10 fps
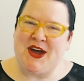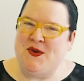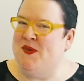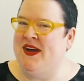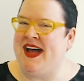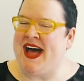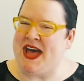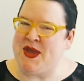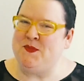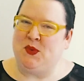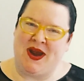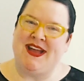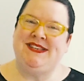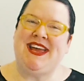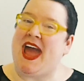Hello, I'm
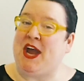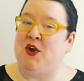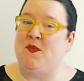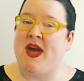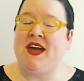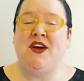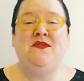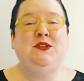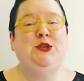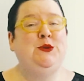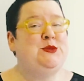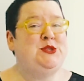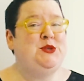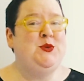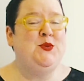Brandy Agerbeck of
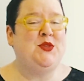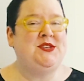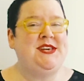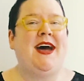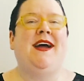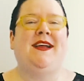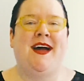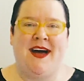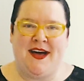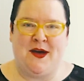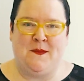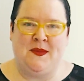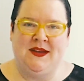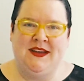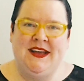loosetooth.com,
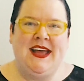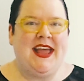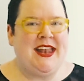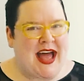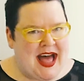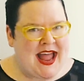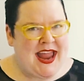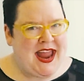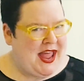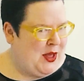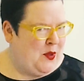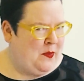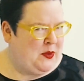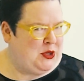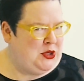and I
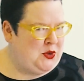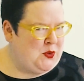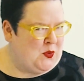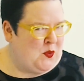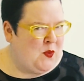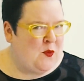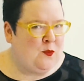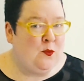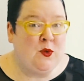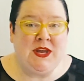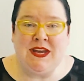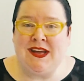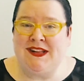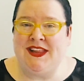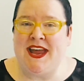help you
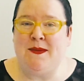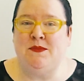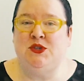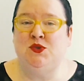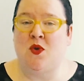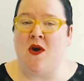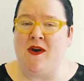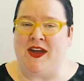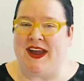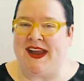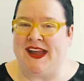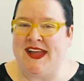reclaim drawing